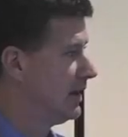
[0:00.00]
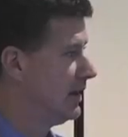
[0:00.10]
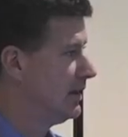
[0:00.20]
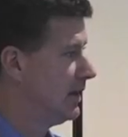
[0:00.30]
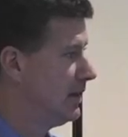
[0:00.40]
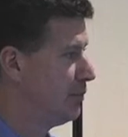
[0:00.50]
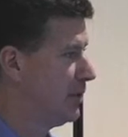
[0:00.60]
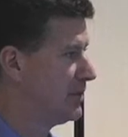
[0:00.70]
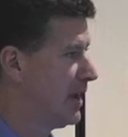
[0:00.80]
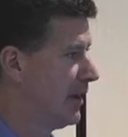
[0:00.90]
he
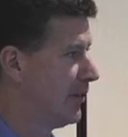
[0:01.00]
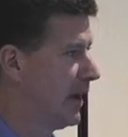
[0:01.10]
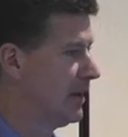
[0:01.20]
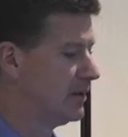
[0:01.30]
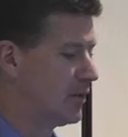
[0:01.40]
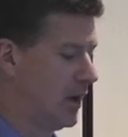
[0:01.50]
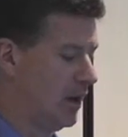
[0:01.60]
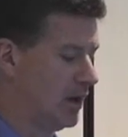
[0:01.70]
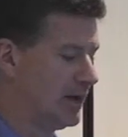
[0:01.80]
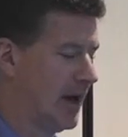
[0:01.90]
pretty much had it right quite a
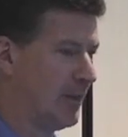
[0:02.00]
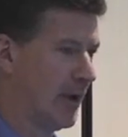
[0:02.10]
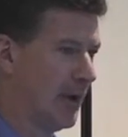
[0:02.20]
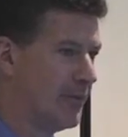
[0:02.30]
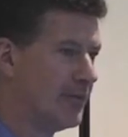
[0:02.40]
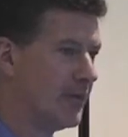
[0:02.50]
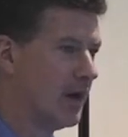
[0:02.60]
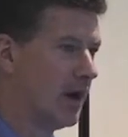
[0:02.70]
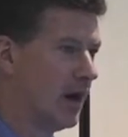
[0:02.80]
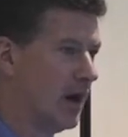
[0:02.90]
long time ago.
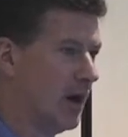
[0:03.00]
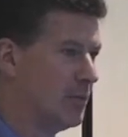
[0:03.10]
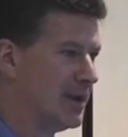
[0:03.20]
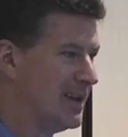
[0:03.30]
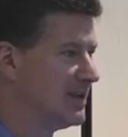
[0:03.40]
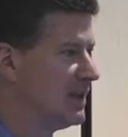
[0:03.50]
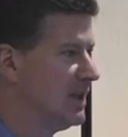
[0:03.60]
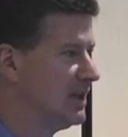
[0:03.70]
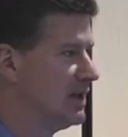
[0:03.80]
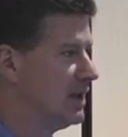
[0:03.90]
It isn't
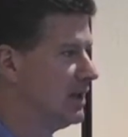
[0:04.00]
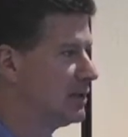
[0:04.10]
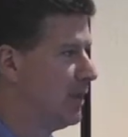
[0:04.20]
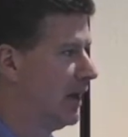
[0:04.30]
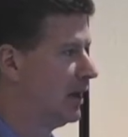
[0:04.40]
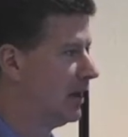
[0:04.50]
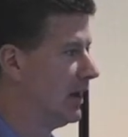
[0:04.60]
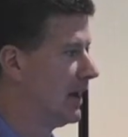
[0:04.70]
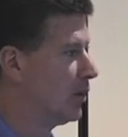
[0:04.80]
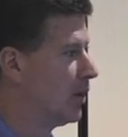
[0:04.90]
easy. It's been a
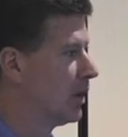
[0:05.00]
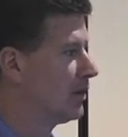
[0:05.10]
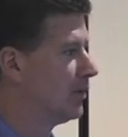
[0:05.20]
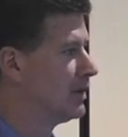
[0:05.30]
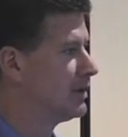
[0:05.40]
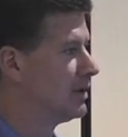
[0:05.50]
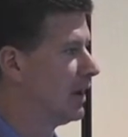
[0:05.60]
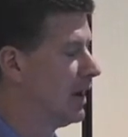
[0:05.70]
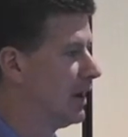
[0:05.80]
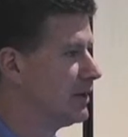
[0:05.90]
lot of work which
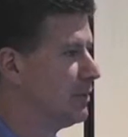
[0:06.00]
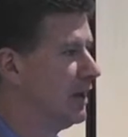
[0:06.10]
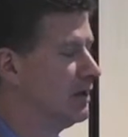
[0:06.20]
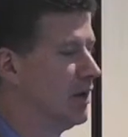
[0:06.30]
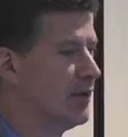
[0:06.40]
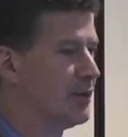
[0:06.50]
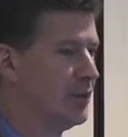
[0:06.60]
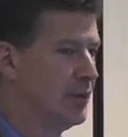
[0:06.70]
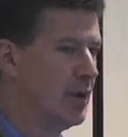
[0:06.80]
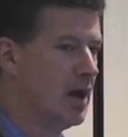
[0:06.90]
has been gone
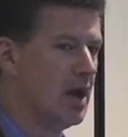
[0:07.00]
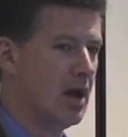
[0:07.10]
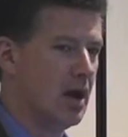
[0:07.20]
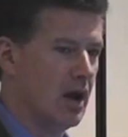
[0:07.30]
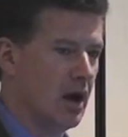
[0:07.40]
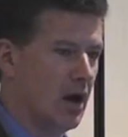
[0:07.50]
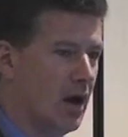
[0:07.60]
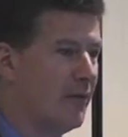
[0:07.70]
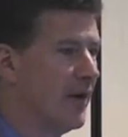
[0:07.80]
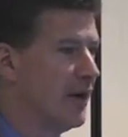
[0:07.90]
through
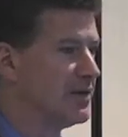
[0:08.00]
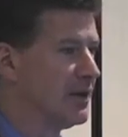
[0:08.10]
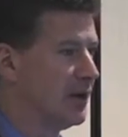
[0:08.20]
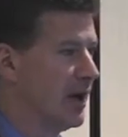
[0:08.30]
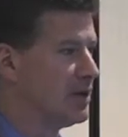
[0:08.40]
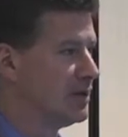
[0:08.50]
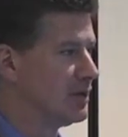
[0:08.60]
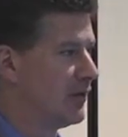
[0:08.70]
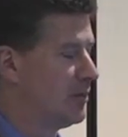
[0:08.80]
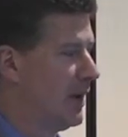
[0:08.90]
all various iterations
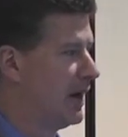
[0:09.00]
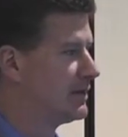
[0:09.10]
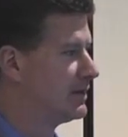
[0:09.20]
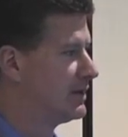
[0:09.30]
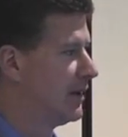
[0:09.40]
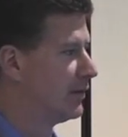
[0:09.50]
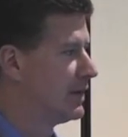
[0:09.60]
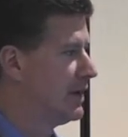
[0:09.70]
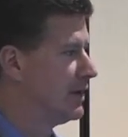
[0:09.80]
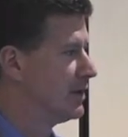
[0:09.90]
over the past several
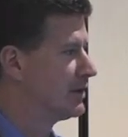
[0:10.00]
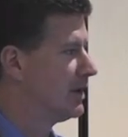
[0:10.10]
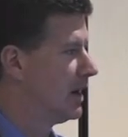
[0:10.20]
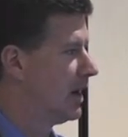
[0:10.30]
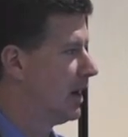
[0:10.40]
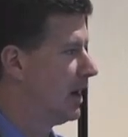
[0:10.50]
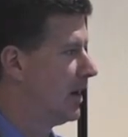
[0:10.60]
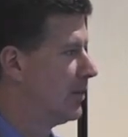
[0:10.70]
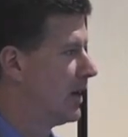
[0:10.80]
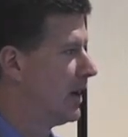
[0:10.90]
years.
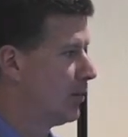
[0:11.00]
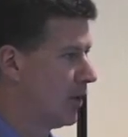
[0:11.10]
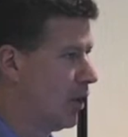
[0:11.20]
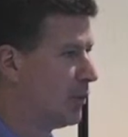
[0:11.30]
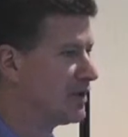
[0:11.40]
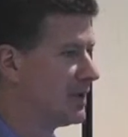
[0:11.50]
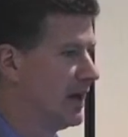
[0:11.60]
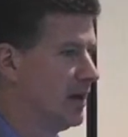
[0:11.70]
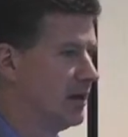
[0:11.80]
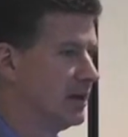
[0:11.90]
We're almost
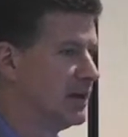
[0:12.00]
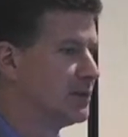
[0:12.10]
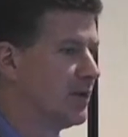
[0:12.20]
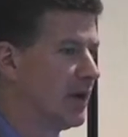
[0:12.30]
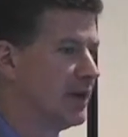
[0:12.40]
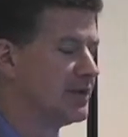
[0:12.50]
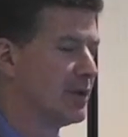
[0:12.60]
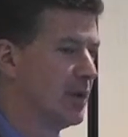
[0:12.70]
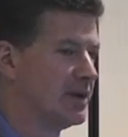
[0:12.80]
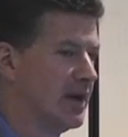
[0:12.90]
there, at least with regards to
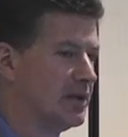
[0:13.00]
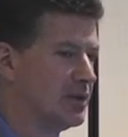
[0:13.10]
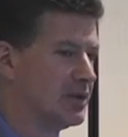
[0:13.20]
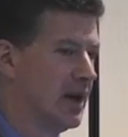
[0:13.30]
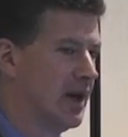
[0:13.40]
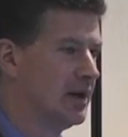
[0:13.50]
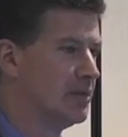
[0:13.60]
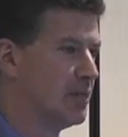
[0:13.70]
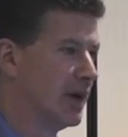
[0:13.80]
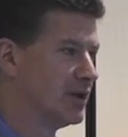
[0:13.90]
the residential
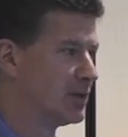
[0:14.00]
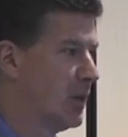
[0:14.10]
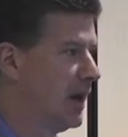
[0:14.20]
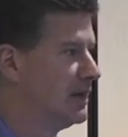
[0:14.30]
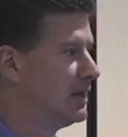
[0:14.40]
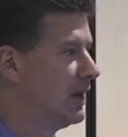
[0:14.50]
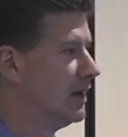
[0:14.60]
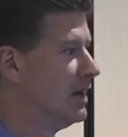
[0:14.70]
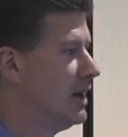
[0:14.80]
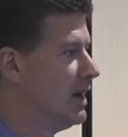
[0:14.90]
side, but I just wanted to